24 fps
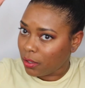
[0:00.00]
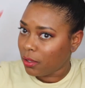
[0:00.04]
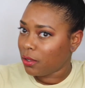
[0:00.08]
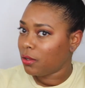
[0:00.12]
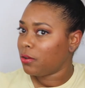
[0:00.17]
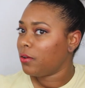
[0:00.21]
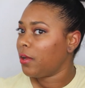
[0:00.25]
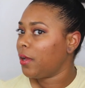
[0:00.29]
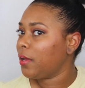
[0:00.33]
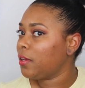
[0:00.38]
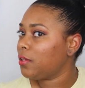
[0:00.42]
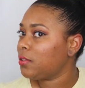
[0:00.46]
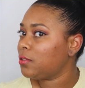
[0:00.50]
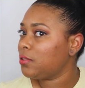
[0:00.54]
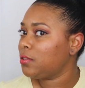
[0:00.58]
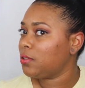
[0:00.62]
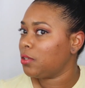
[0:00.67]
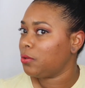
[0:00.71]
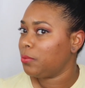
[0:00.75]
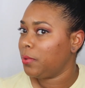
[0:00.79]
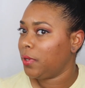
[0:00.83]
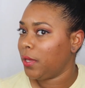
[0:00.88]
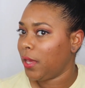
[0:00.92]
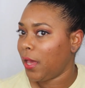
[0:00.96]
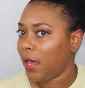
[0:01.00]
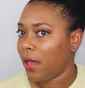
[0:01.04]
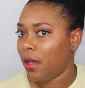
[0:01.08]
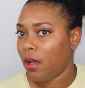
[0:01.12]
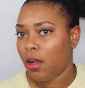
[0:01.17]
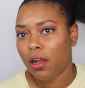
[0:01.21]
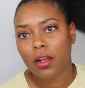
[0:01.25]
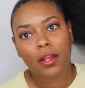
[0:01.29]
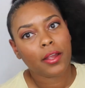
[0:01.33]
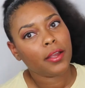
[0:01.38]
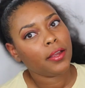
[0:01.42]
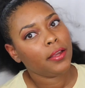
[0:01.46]
All right, so we
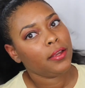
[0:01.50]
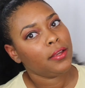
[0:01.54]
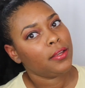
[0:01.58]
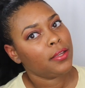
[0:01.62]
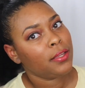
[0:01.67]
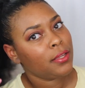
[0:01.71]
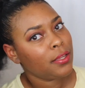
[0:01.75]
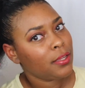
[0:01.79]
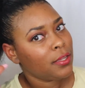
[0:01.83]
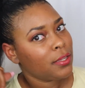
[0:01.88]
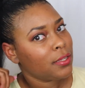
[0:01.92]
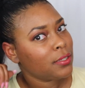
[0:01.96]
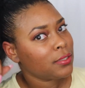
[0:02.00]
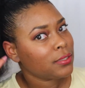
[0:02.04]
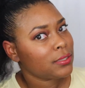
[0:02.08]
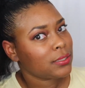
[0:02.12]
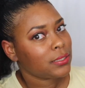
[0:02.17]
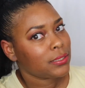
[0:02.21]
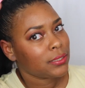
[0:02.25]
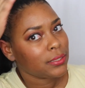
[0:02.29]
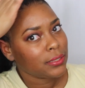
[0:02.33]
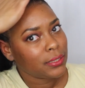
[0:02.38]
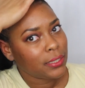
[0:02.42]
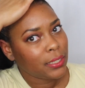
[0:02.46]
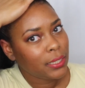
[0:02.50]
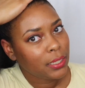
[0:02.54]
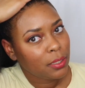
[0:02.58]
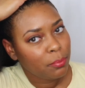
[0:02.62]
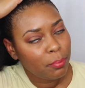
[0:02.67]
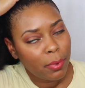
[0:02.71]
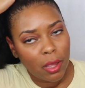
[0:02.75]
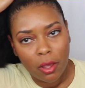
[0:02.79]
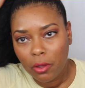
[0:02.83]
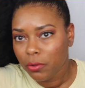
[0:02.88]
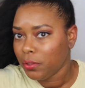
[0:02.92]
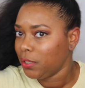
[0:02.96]
got our slick
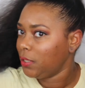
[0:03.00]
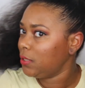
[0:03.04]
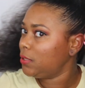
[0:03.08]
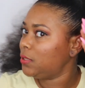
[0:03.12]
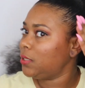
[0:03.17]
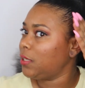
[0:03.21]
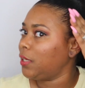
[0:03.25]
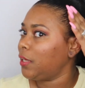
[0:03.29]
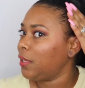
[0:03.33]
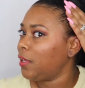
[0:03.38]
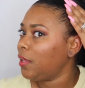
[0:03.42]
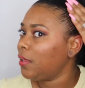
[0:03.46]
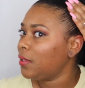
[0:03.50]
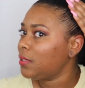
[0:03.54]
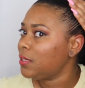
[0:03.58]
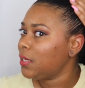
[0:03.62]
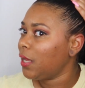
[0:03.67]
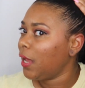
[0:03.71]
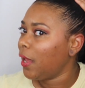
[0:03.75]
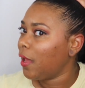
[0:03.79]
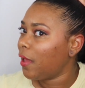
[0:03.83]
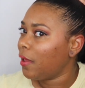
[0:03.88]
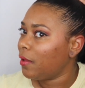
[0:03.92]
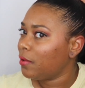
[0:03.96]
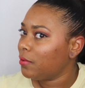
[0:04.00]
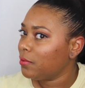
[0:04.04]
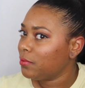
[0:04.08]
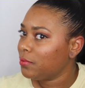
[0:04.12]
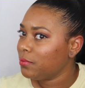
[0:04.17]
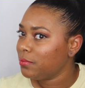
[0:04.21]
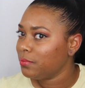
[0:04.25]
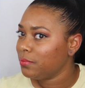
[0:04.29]
ponytail down.